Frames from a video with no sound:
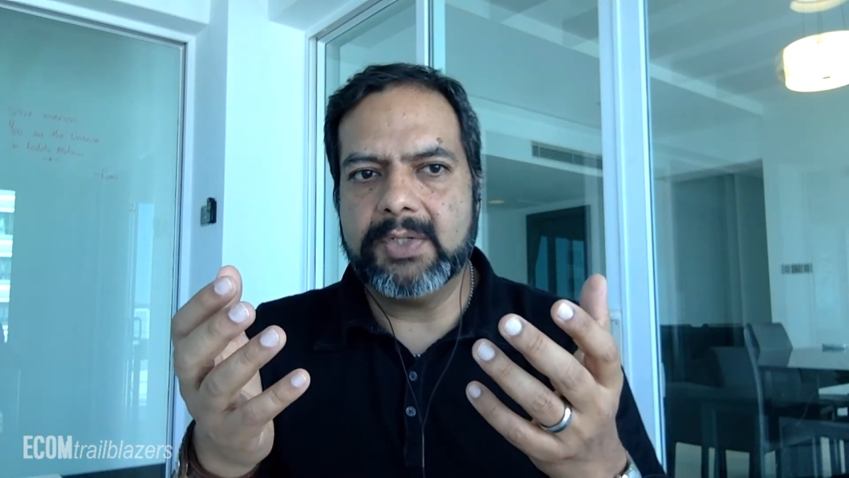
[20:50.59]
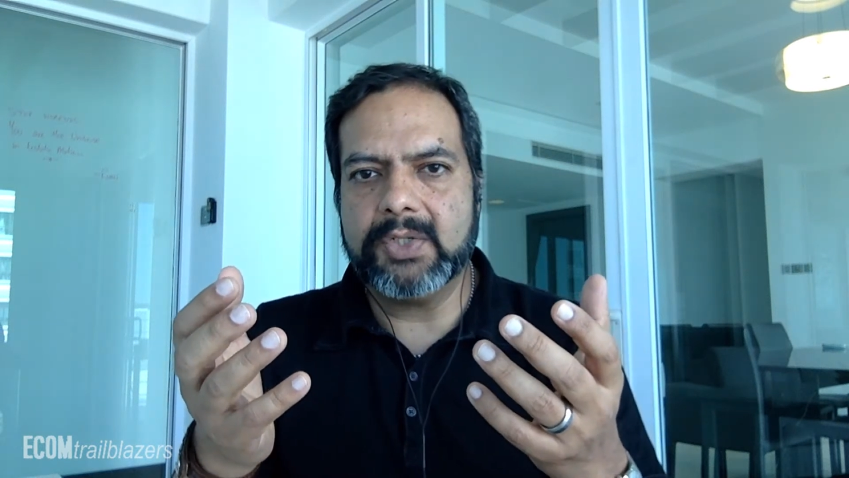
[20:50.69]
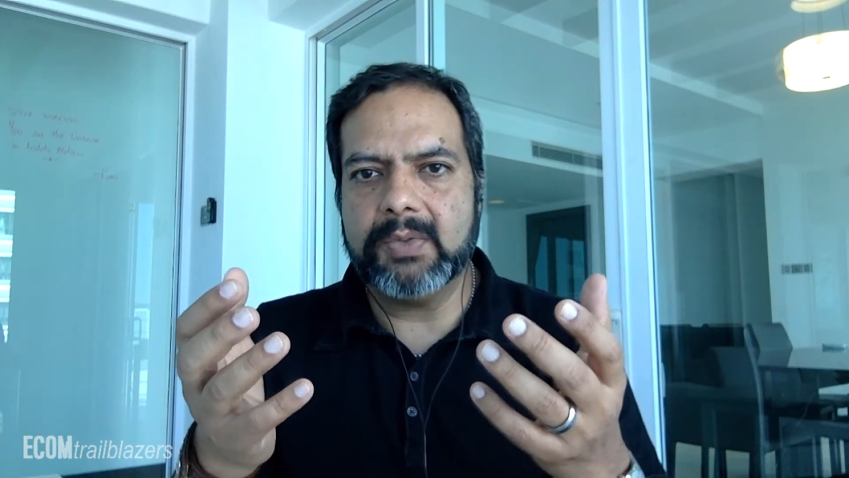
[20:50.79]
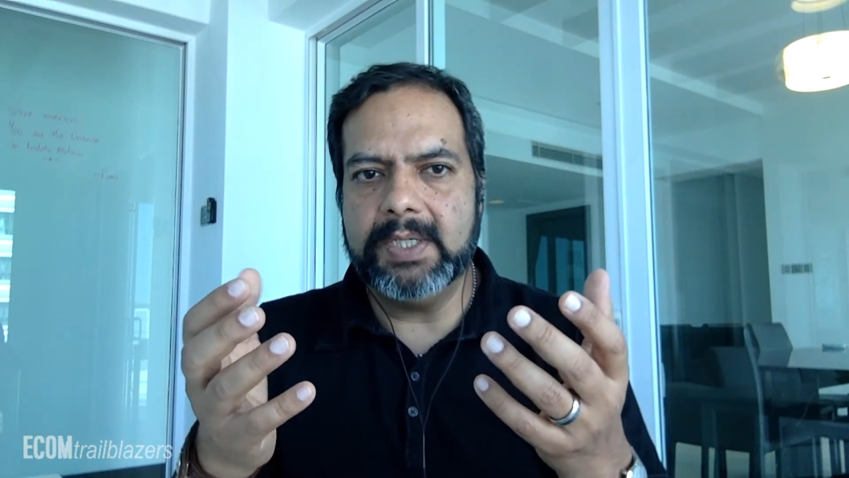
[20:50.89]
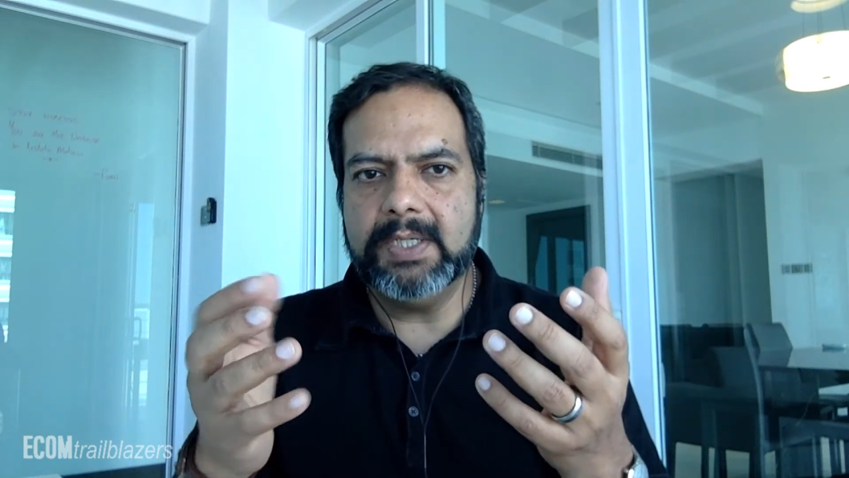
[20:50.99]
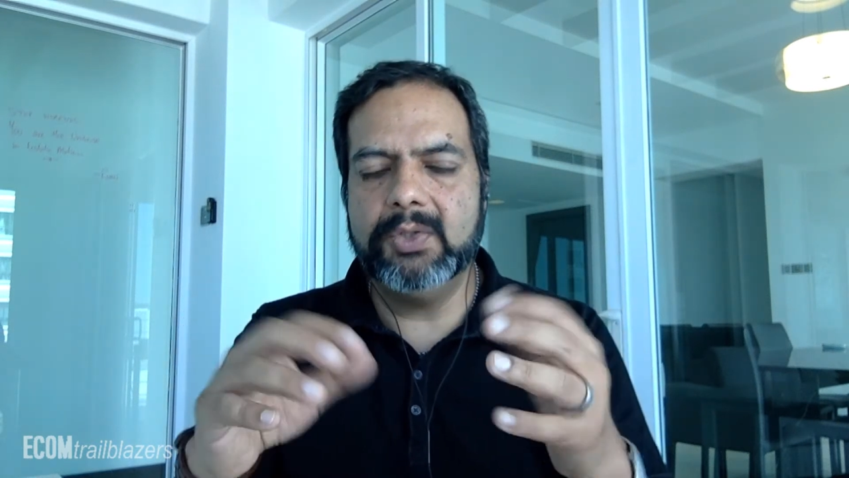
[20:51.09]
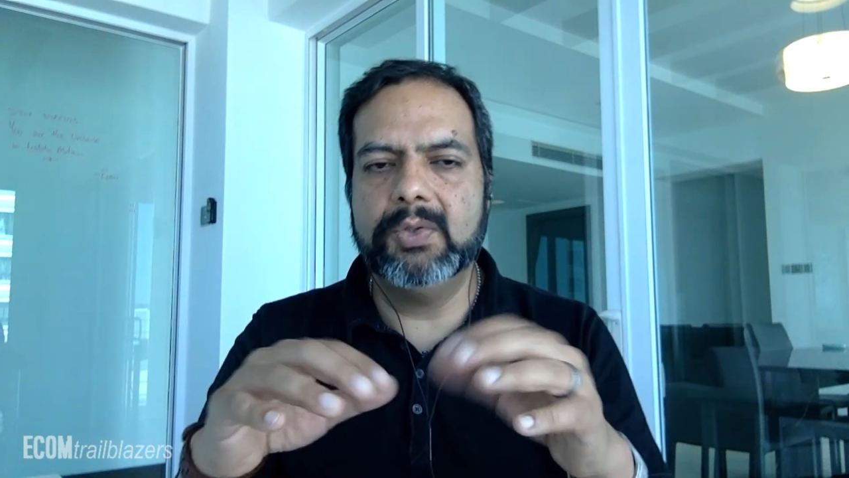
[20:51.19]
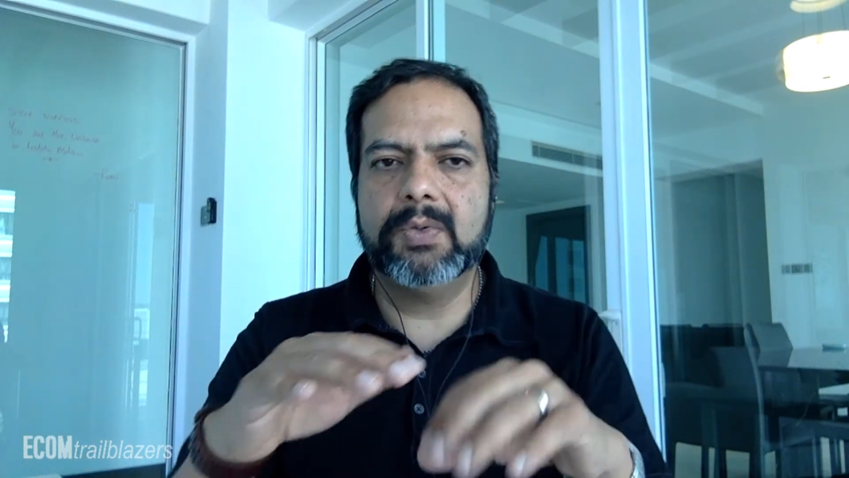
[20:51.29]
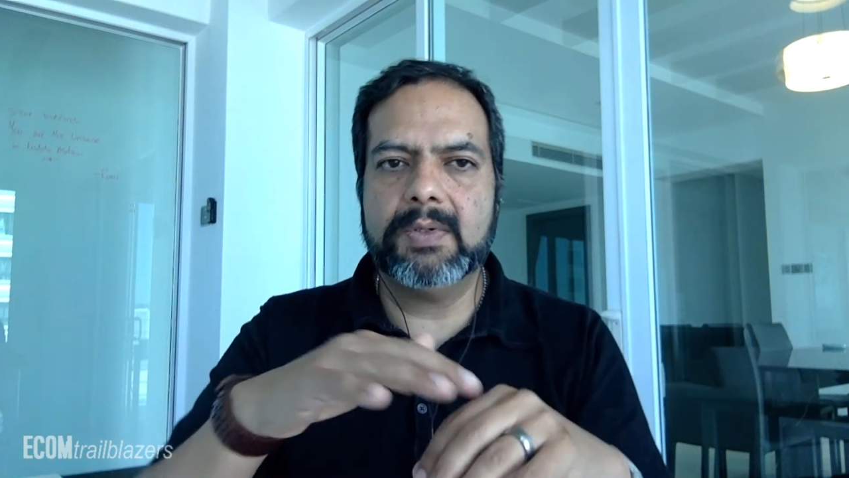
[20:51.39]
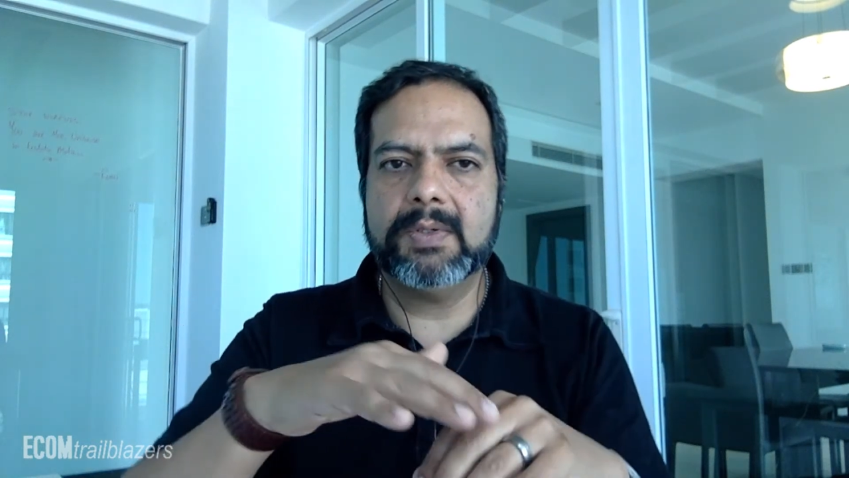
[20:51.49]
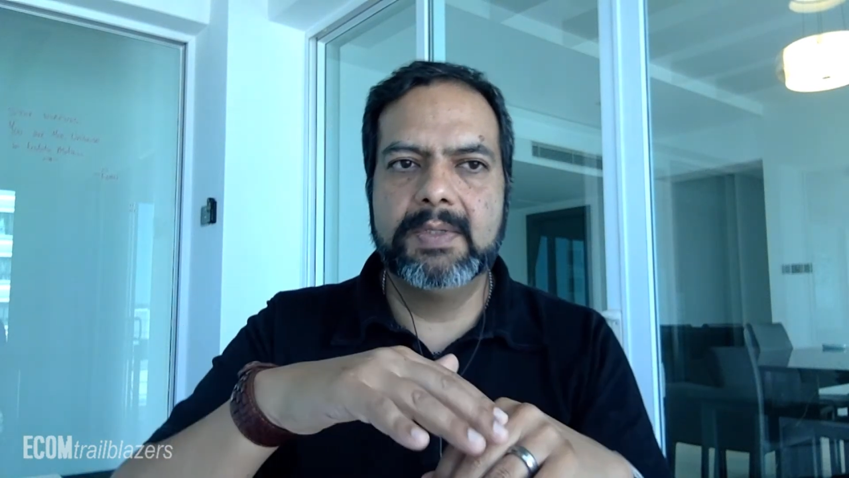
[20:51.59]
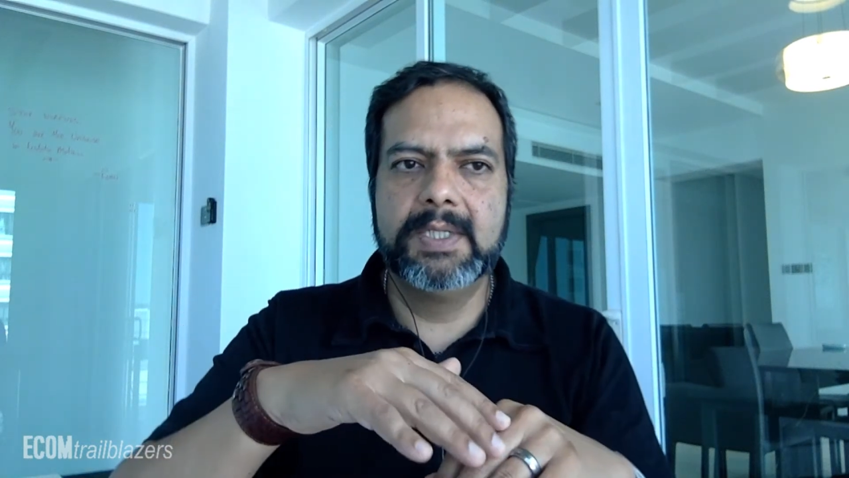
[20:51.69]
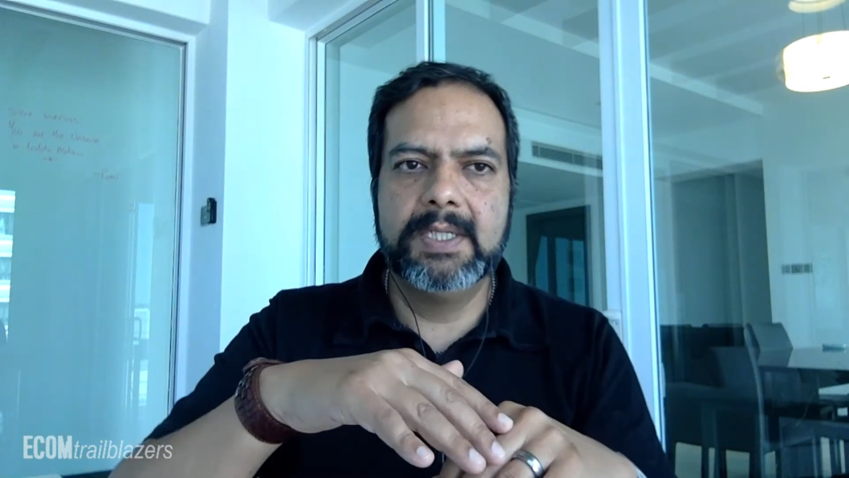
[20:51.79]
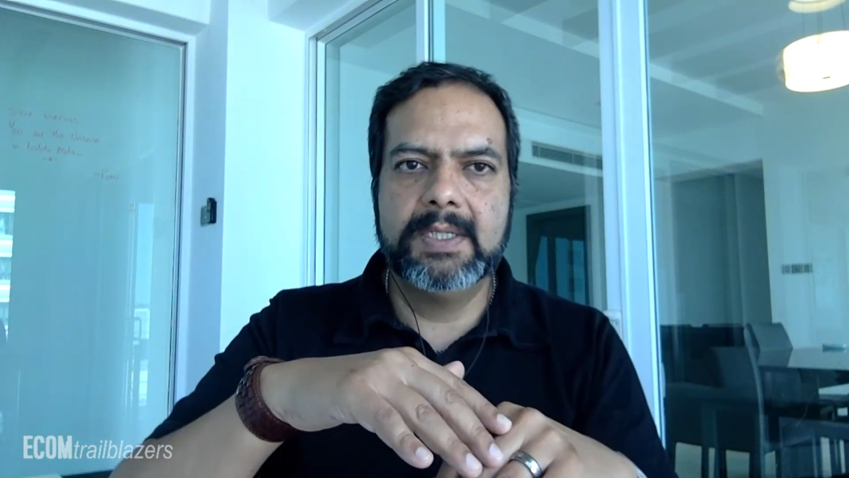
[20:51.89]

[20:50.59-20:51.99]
So in your